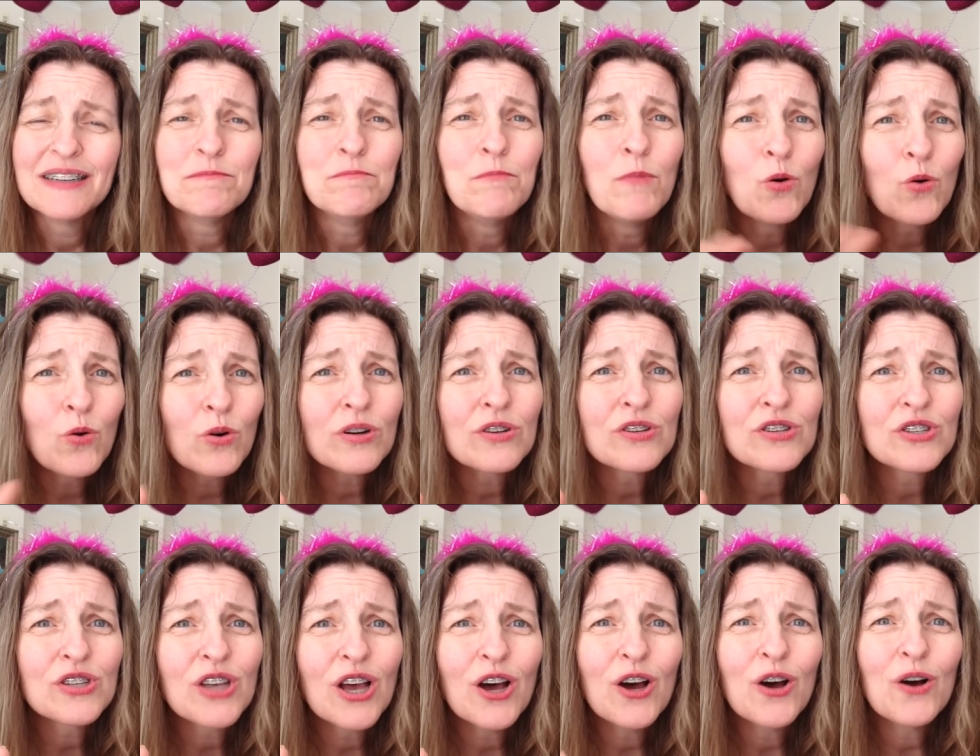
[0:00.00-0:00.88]
more
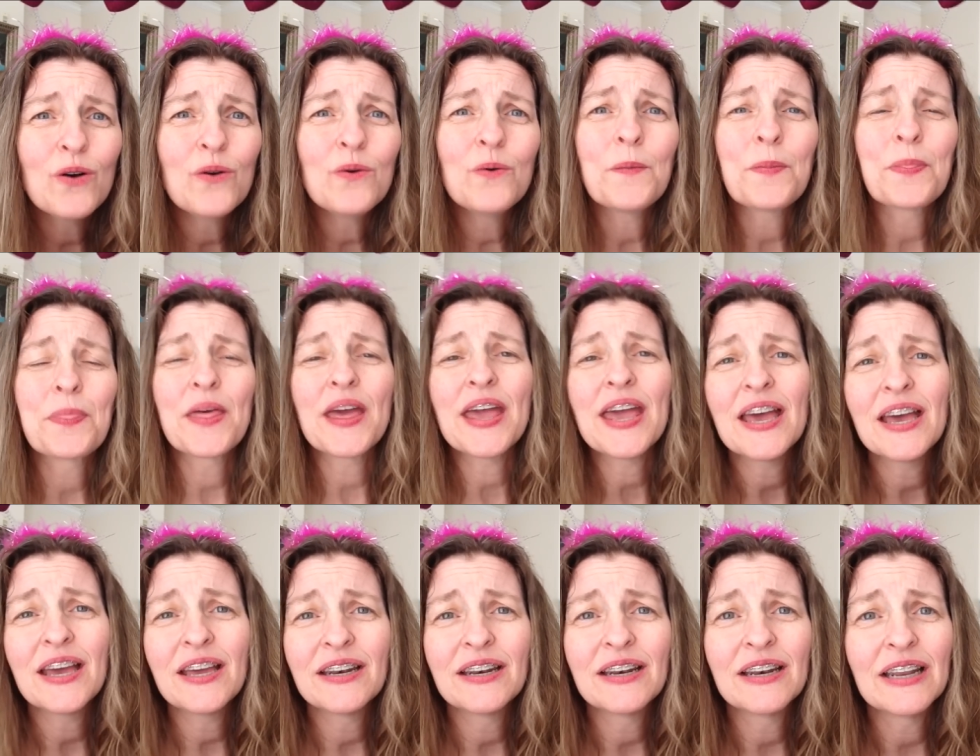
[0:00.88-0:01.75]
so
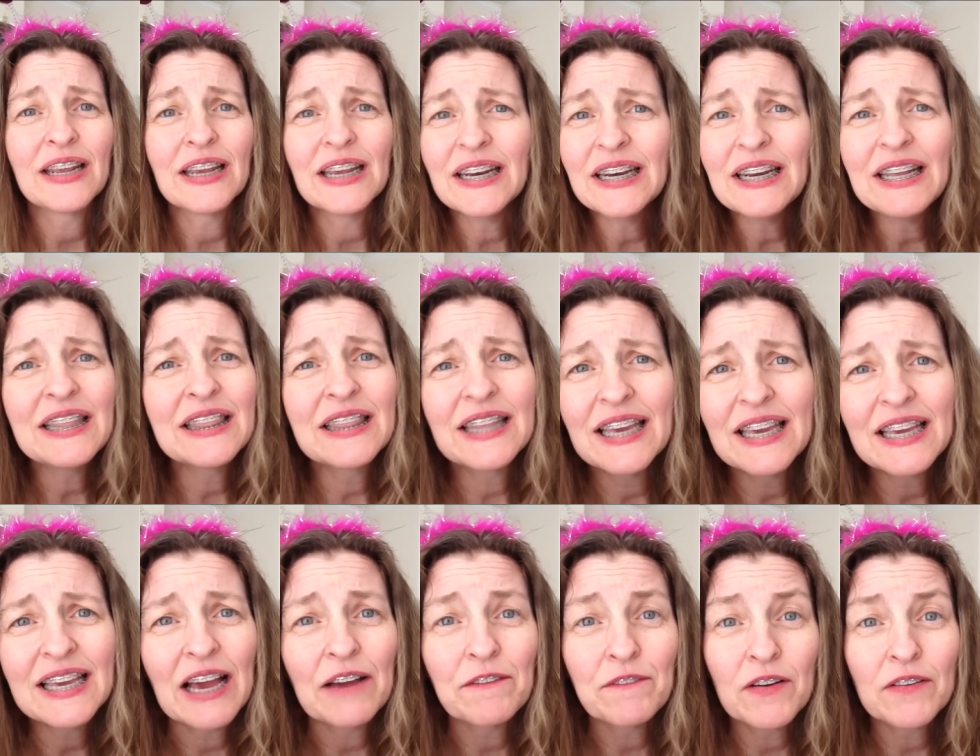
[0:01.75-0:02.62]
than
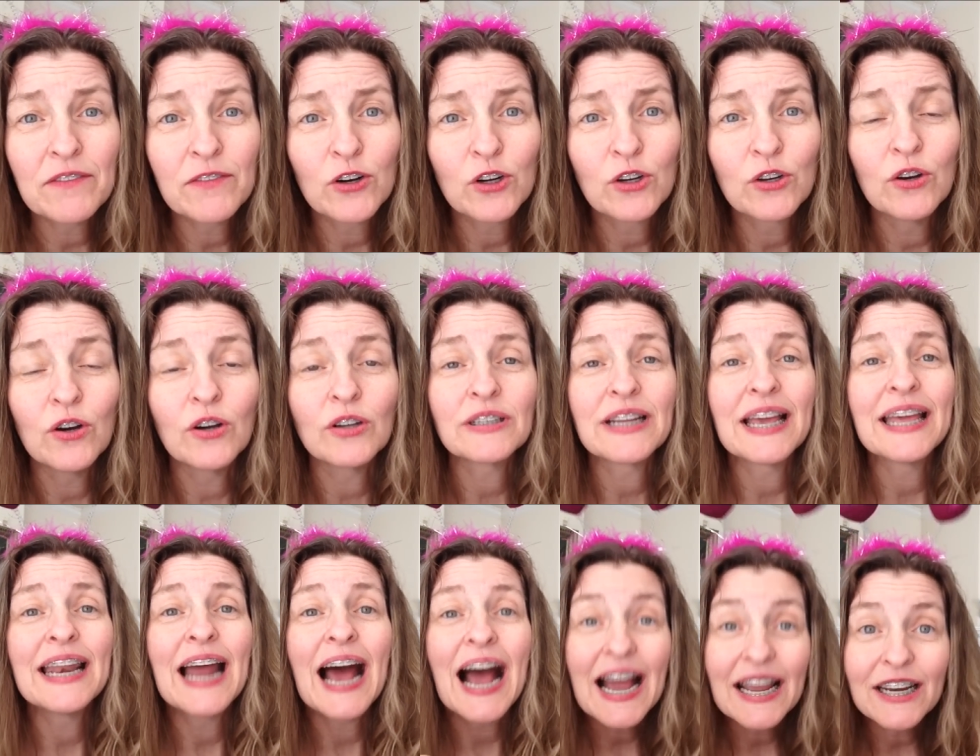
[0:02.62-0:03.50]
anything I've ever cooked,
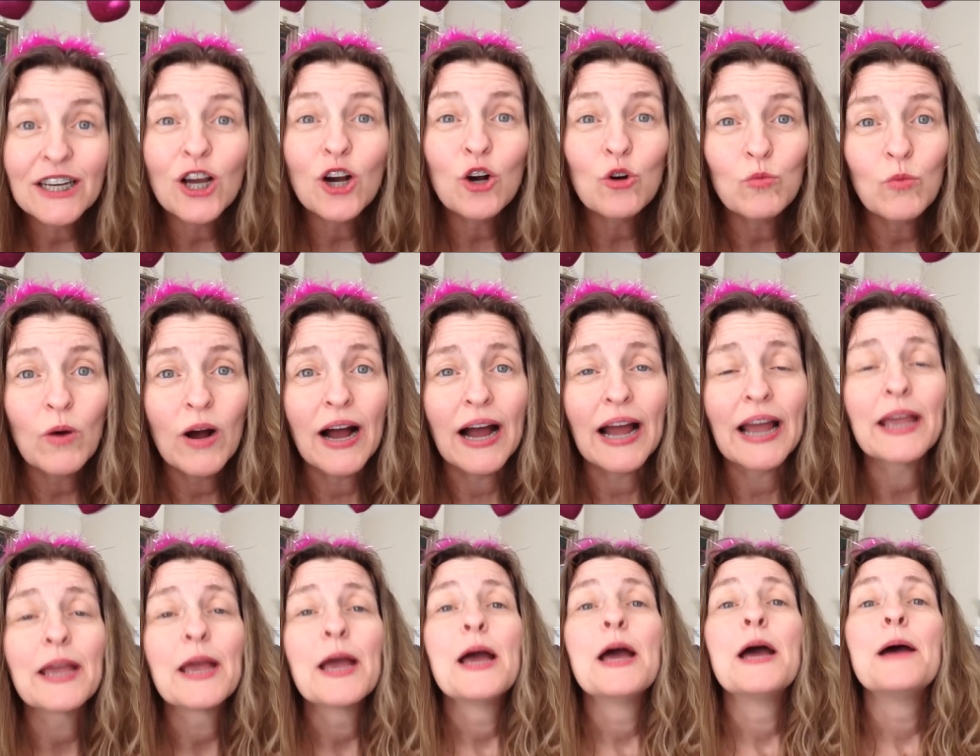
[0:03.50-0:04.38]
and I know
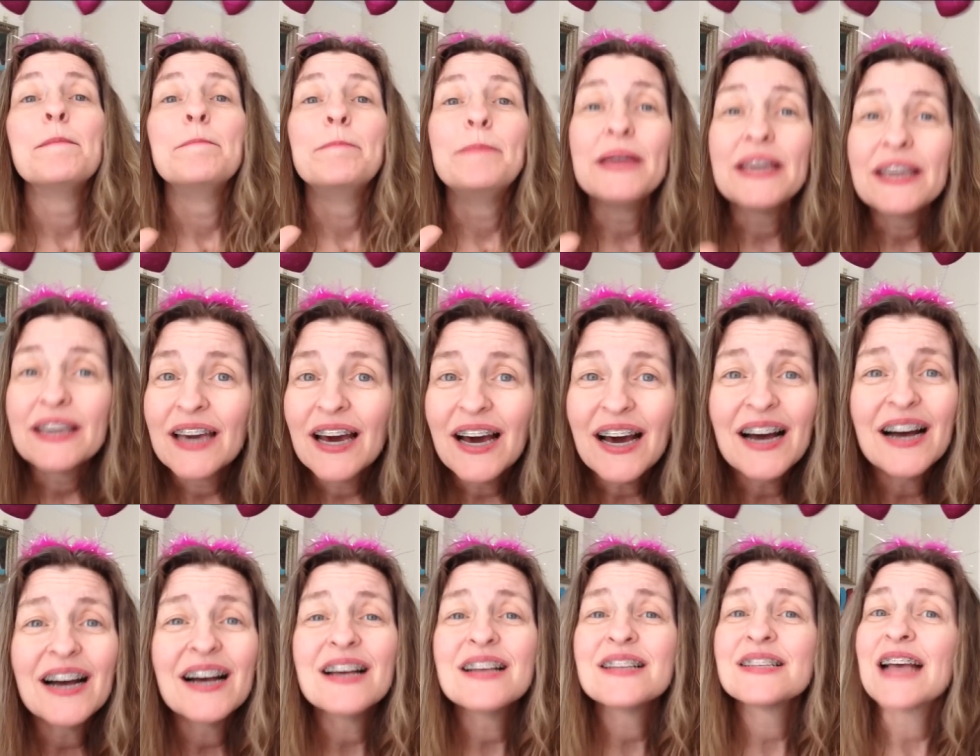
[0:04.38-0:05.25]
why
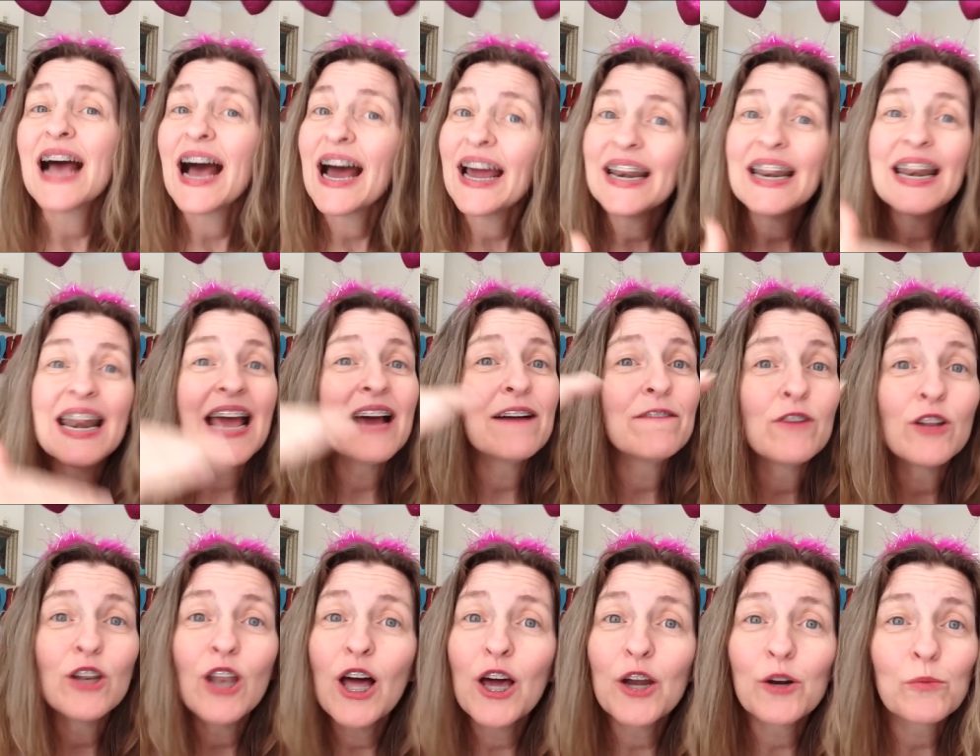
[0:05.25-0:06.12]
because I didn't have
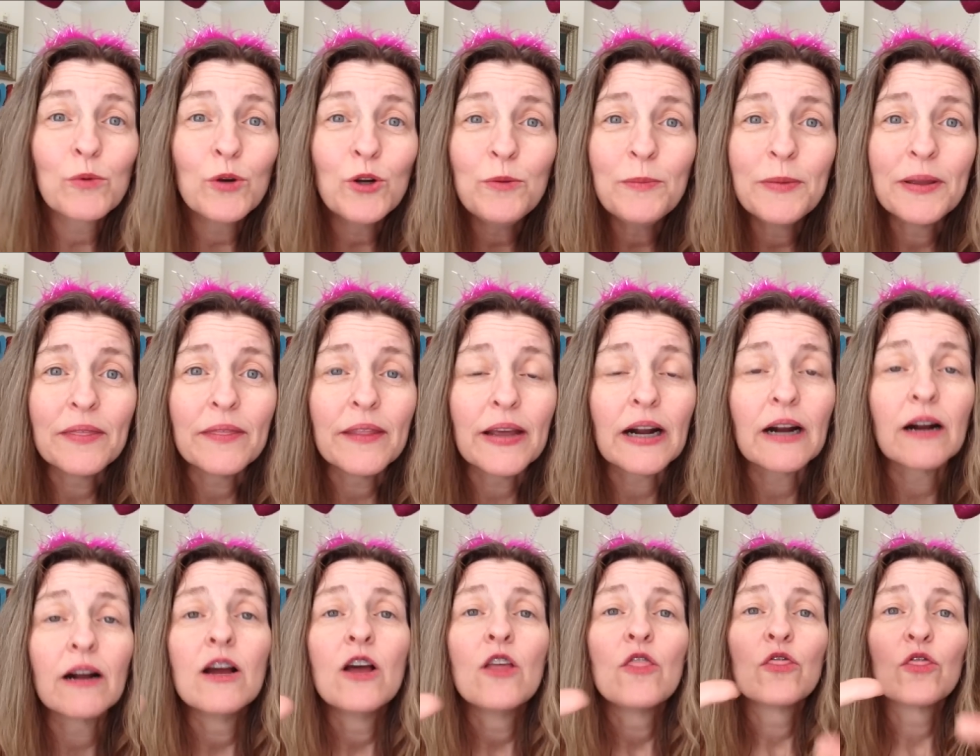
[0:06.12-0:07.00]
a lot of room in
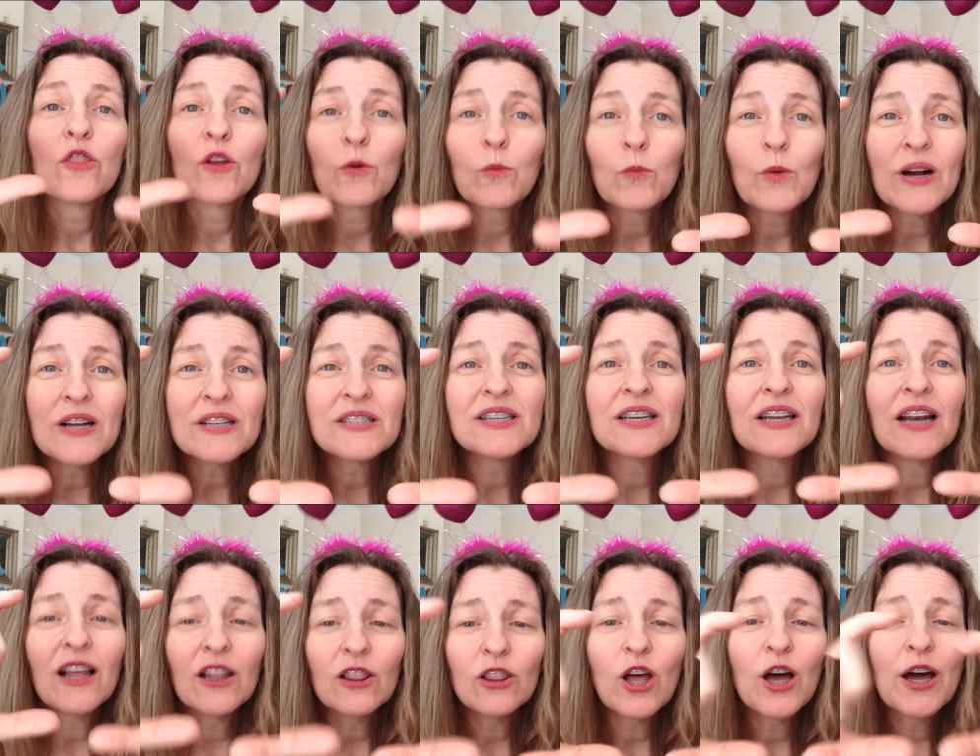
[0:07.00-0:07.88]
there. There
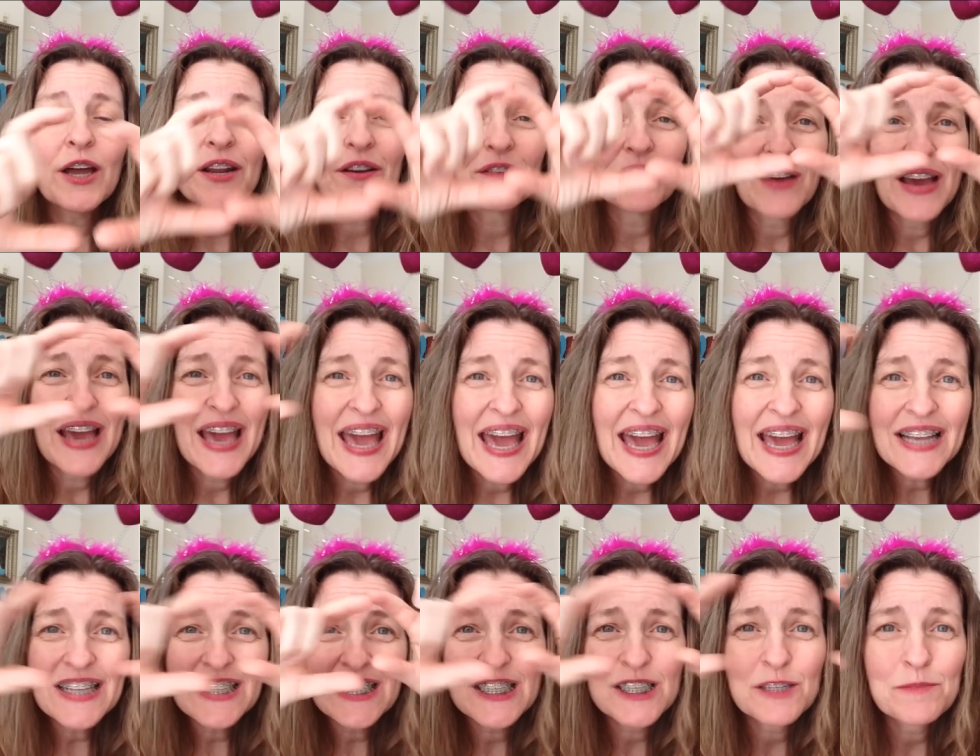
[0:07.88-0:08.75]
wasn't a lot of
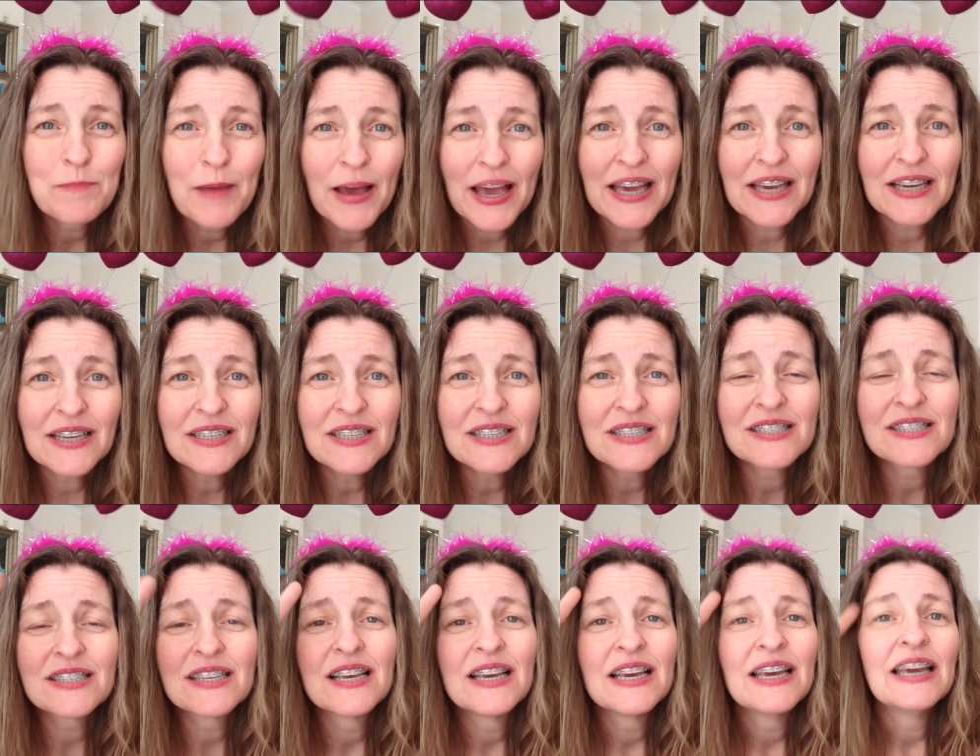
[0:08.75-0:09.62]
head
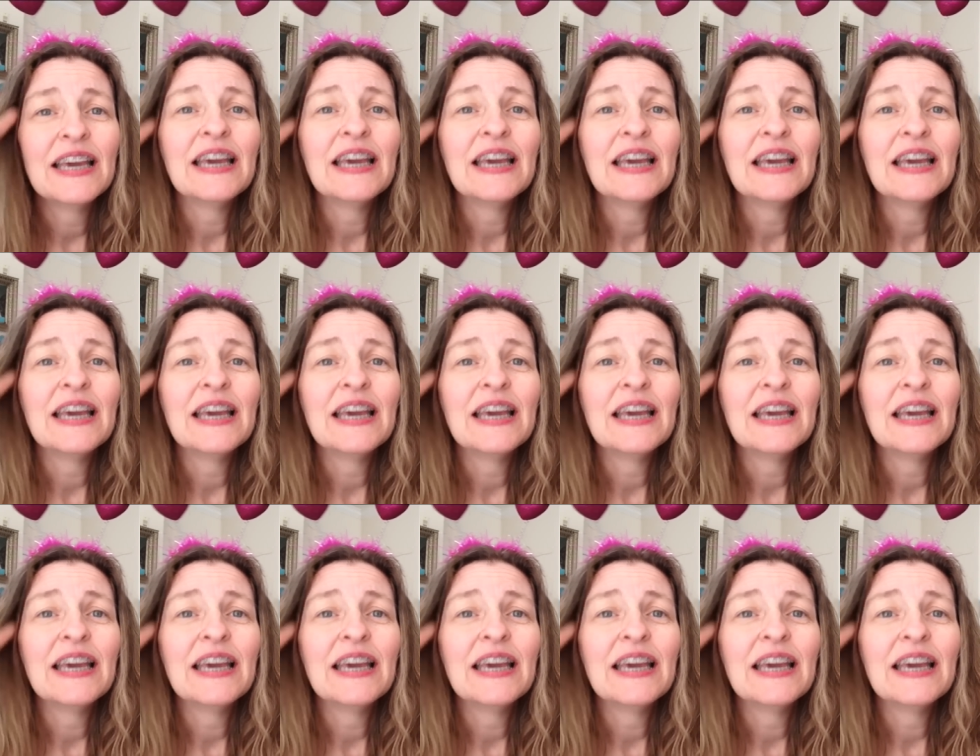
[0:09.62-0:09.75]
space